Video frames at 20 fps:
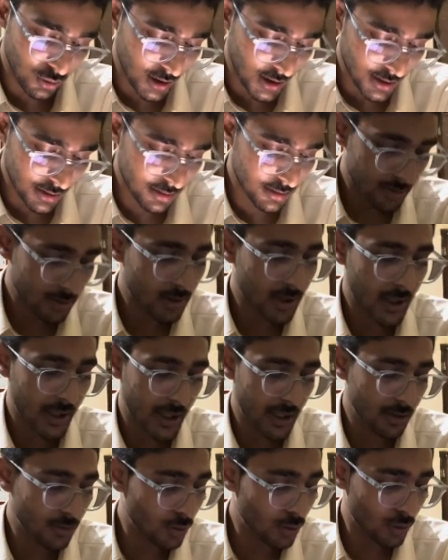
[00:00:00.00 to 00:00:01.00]
again go
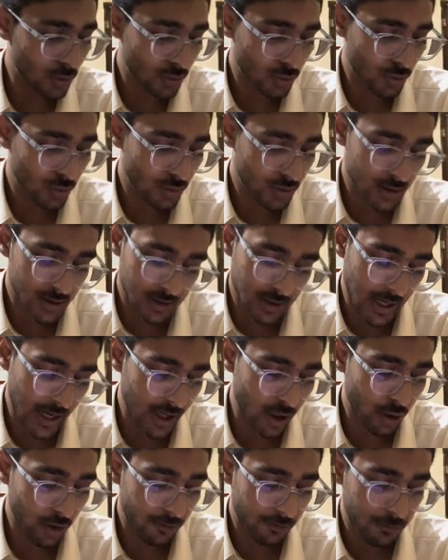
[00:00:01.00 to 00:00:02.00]
through the slide of
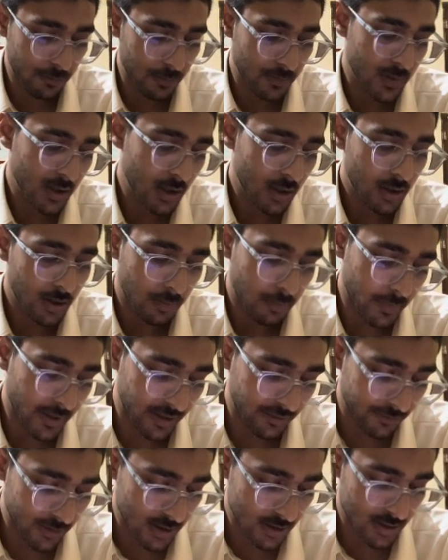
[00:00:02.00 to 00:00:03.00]
men 1
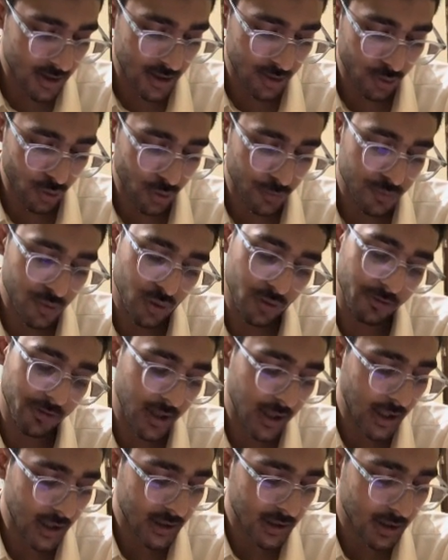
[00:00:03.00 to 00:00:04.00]
syndrome so we can
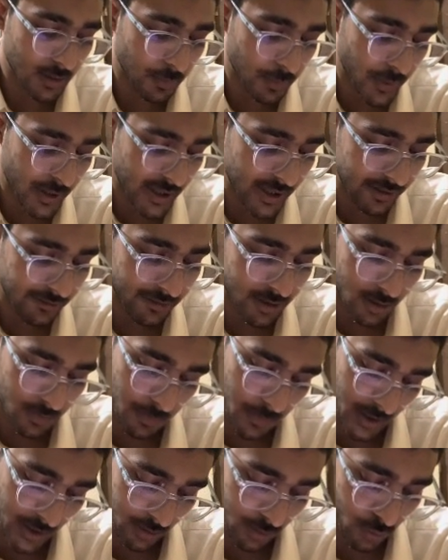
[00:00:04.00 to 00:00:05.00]
compare it with men
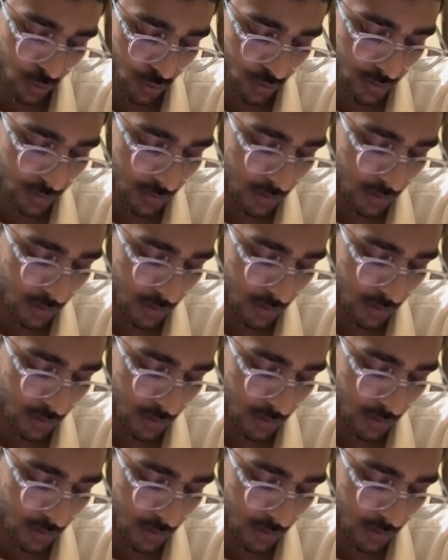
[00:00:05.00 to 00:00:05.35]
2A